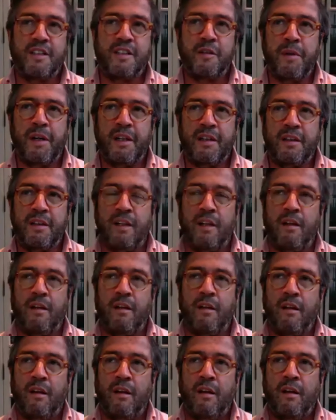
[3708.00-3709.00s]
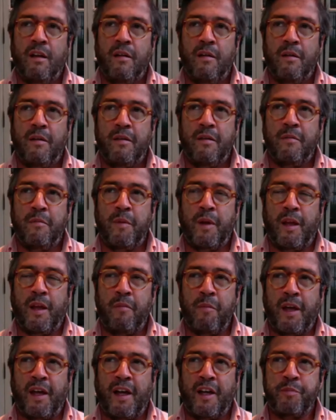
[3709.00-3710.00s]
people have opportunities to actually
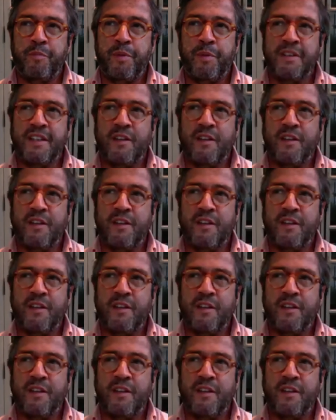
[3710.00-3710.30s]
seize.